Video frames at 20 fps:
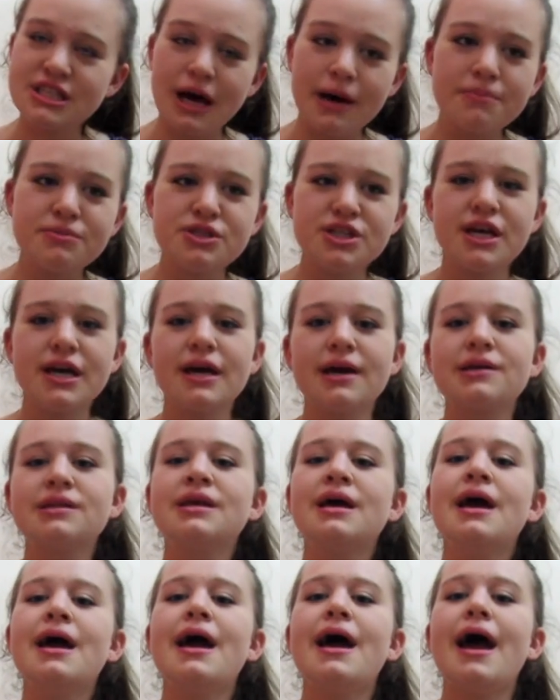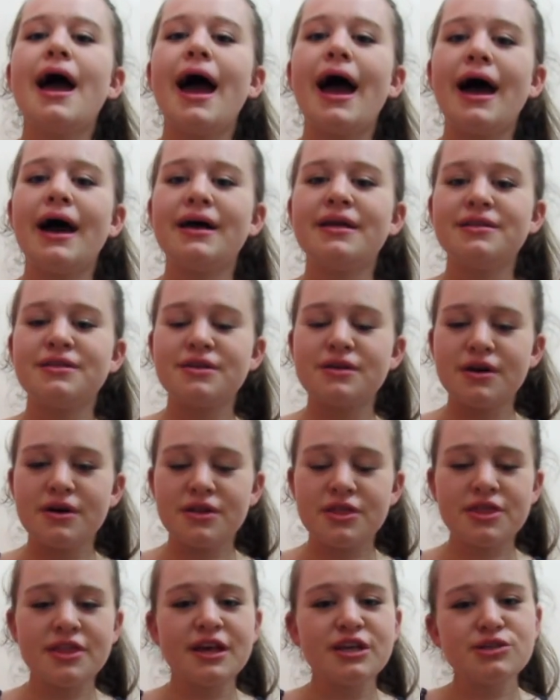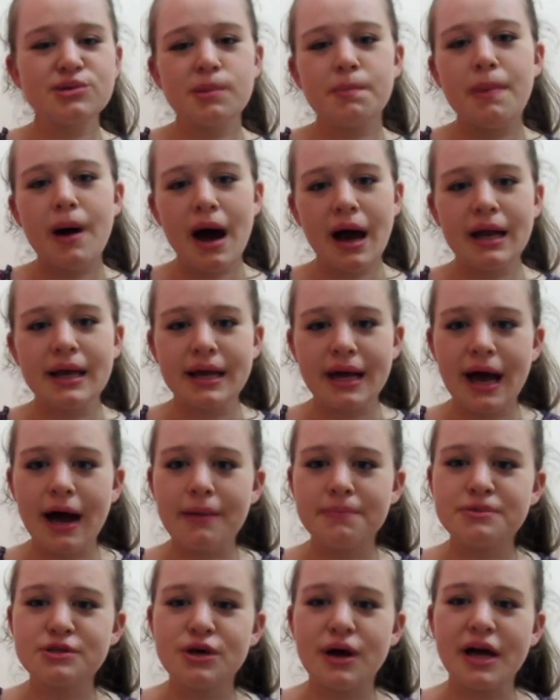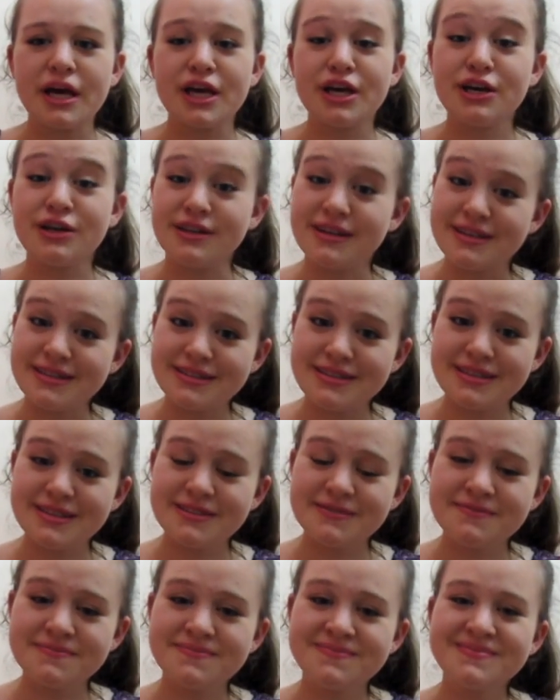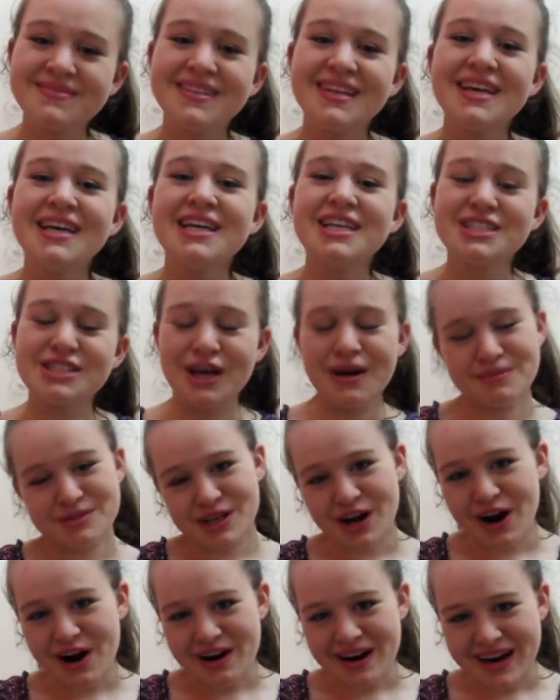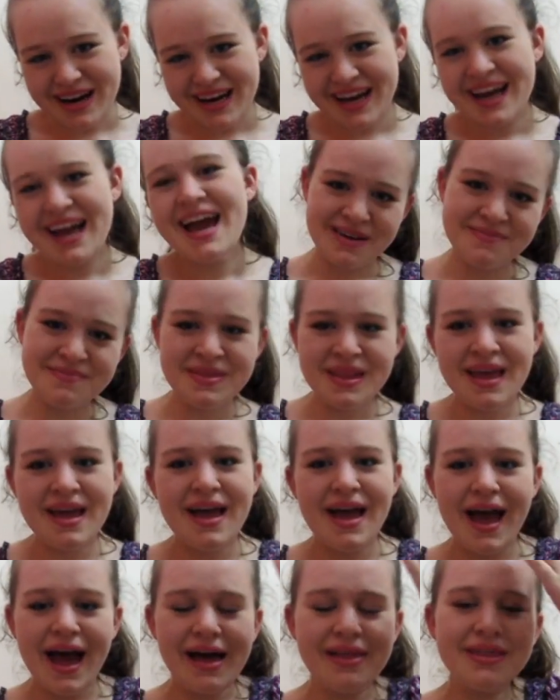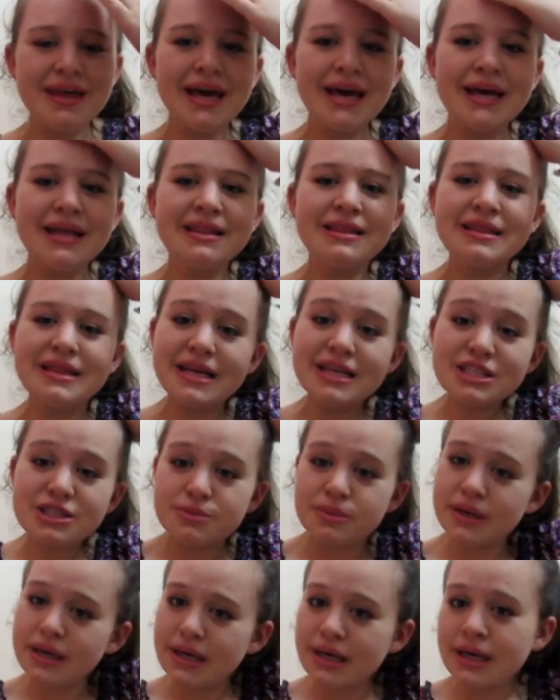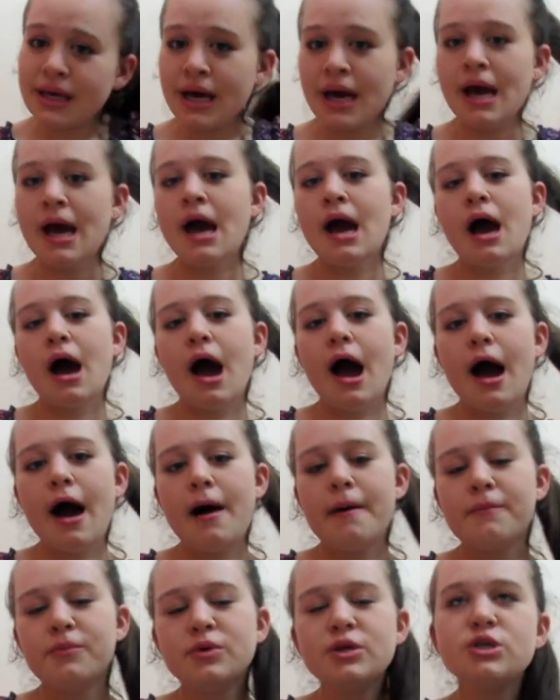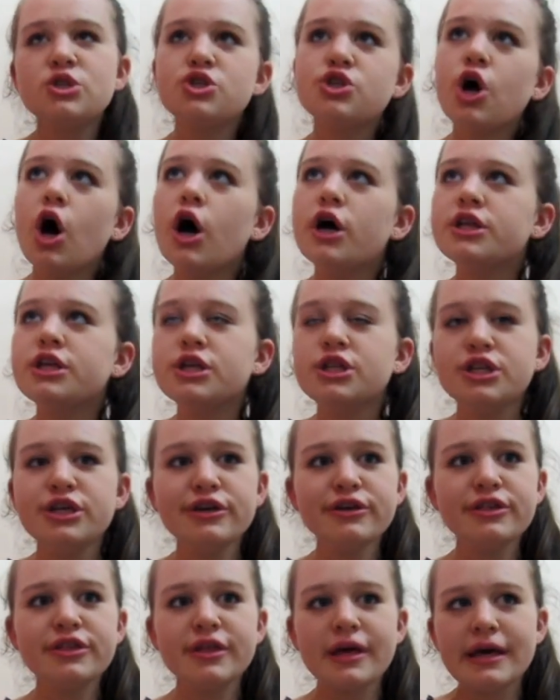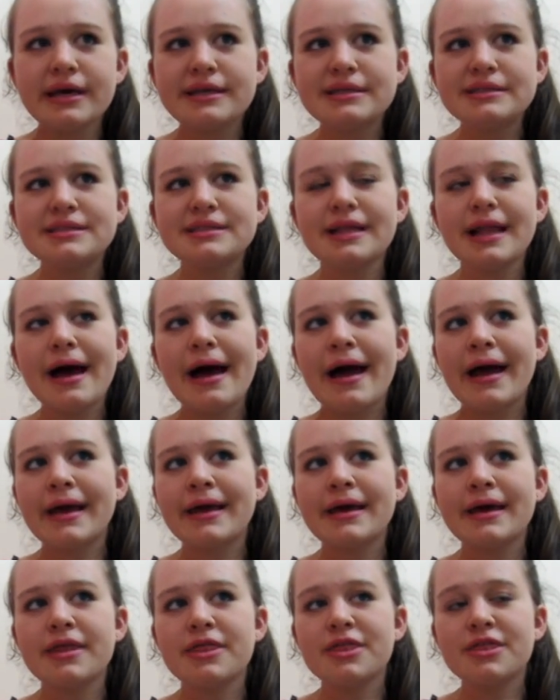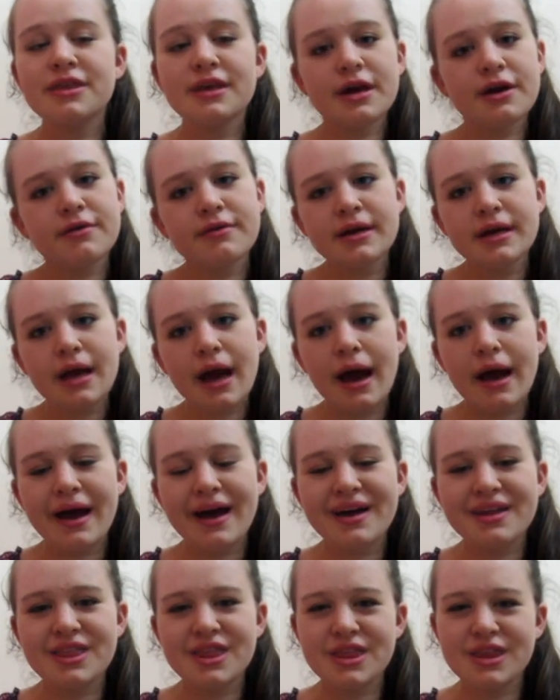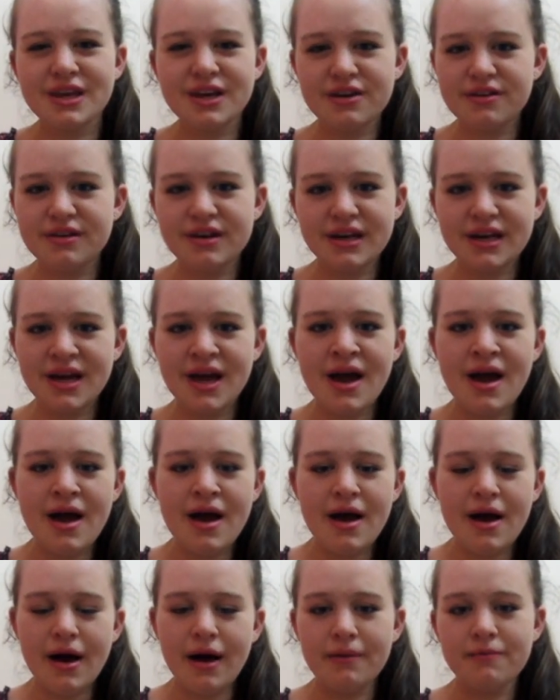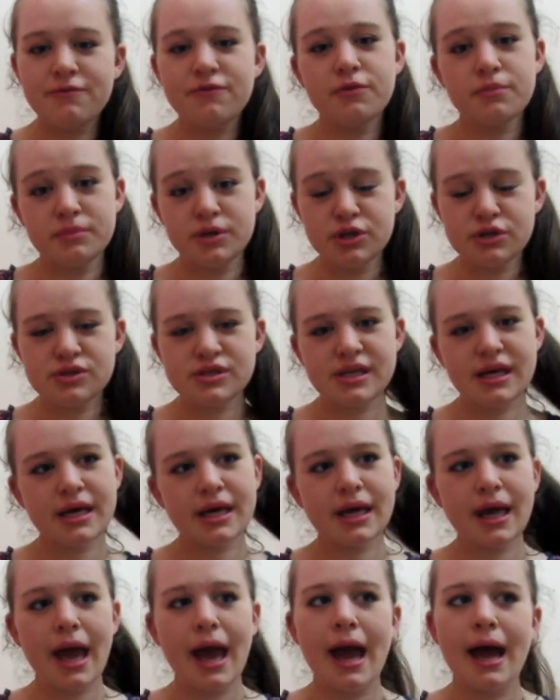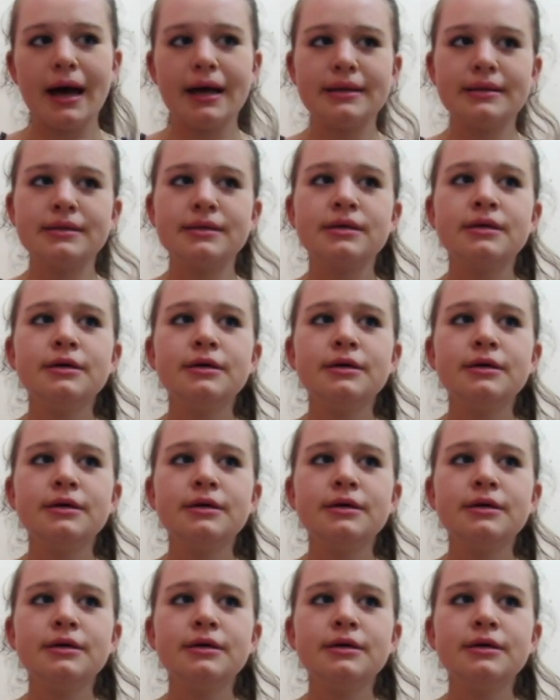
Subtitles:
subject and things were piling up, so I couldn't. So I'm sorry. And then this week we started new things like theory. I had theory for music and